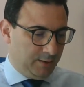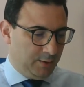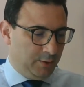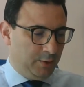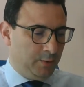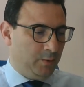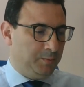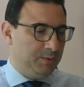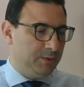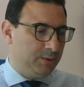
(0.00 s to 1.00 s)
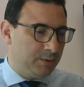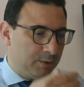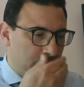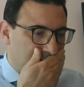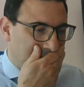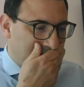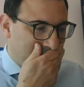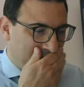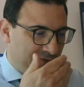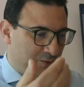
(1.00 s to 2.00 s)
The groups. I
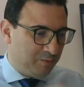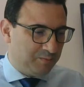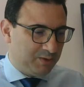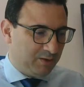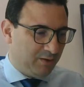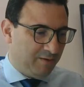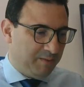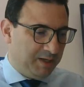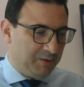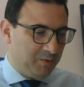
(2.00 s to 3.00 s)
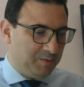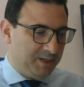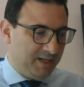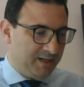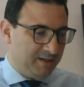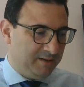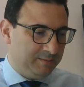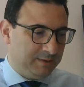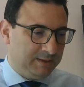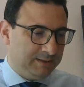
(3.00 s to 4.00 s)
don't have groups. I don't have many groups there,
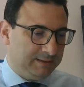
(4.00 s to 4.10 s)
but